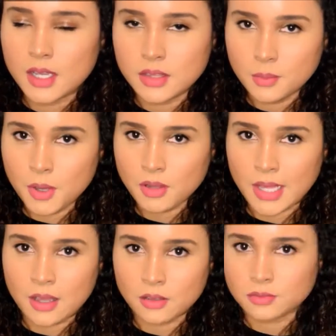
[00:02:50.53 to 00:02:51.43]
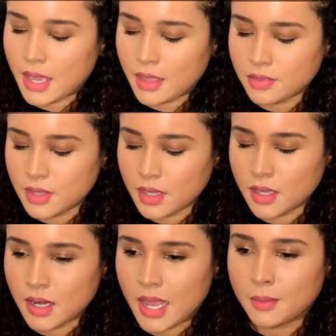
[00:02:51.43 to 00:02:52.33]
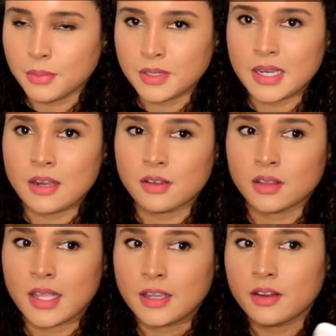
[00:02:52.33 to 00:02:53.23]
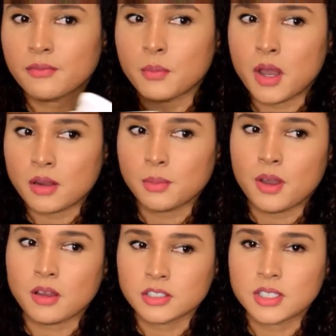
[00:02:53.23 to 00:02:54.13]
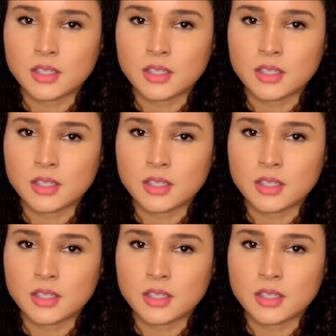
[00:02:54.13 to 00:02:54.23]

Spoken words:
cut them all out, and then I put down a layer of Mod Podge,